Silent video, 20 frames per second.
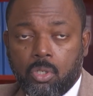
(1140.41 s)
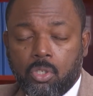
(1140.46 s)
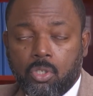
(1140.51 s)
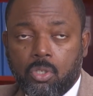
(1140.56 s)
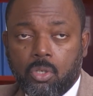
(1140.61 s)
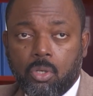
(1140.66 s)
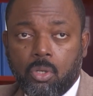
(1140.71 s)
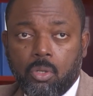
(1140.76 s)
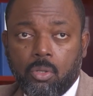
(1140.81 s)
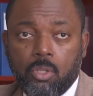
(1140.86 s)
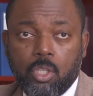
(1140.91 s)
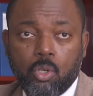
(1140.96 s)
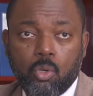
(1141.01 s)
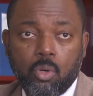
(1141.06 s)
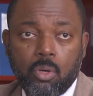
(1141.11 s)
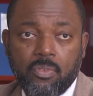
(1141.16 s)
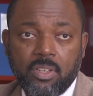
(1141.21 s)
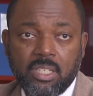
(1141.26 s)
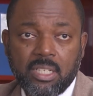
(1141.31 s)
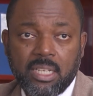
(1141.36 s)
to the
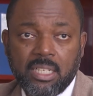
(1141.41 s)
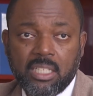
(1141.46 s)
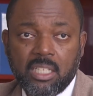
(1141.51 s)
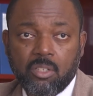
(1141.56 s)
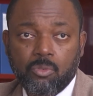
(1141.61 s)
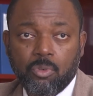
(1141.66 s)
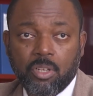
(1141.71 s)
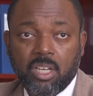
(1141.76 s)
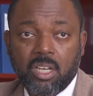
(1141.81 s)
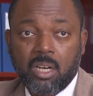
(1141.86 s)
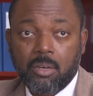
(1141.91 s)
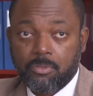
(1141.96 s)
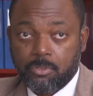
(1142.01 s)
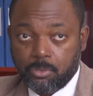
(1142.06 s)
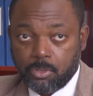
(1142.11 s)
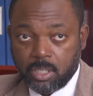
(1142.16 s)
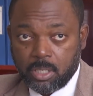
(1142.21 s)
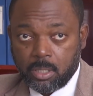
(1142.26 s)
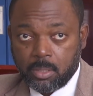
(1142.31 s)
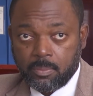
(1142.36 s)
COVID-19
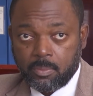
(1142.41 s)
recovery.